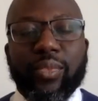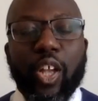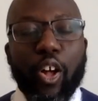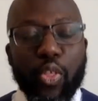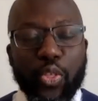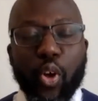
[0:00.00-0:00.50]

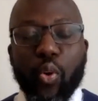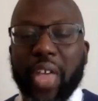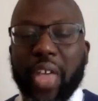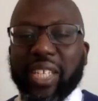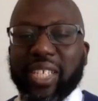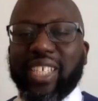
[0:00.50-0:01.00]
although
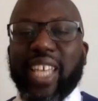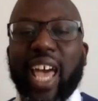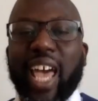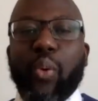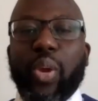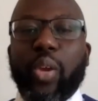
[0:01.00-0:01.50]
that is
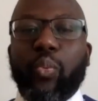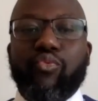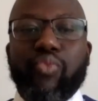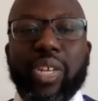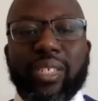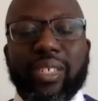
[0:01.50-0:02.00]
how it was
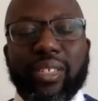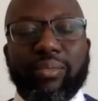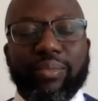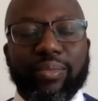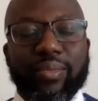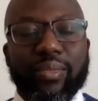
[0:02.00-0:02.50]
written,
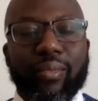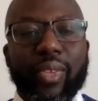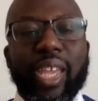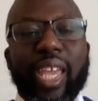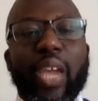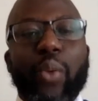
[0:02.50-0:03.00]

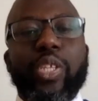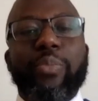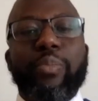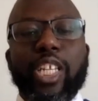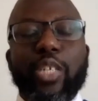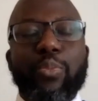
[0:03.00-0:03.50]
it was
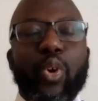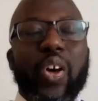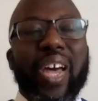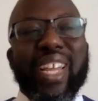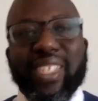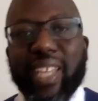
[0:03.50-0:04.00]
much
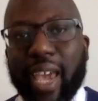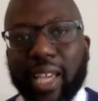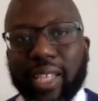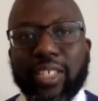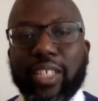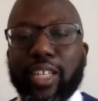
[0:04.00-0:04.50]
more
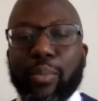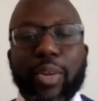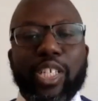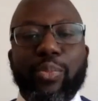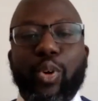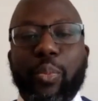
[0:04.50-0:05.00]
textured and
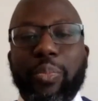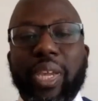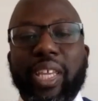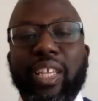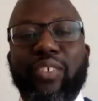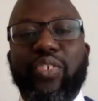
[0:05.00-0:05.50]
much more
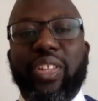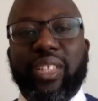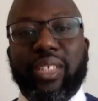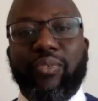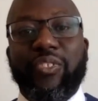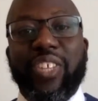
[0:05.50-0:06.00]
meaningful
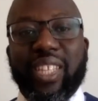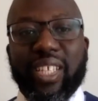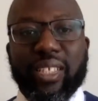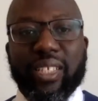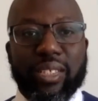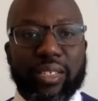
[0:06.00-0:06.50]
than
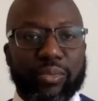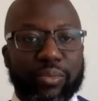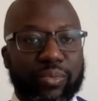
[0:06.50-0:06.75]
this.